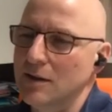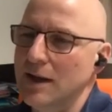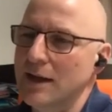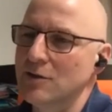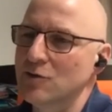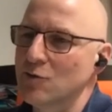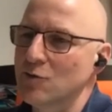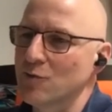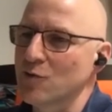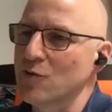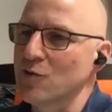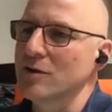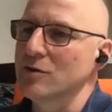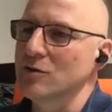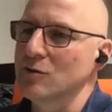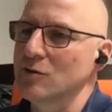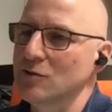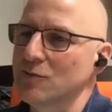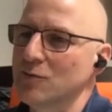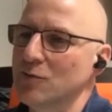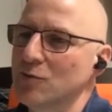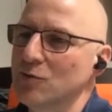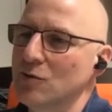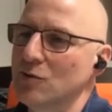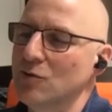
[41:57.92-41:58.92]

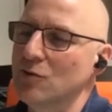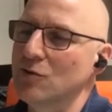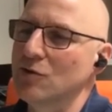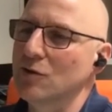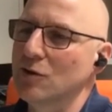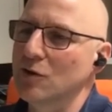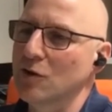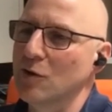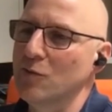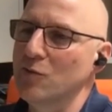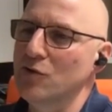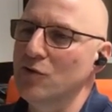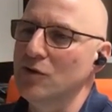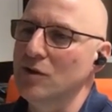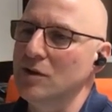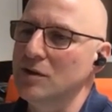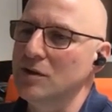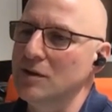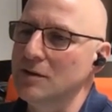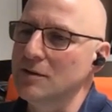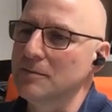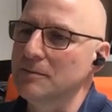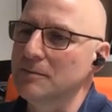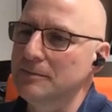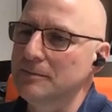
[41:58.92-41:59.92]
enterprises for the local
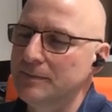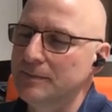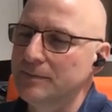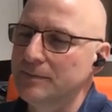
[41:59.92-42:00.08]
communities.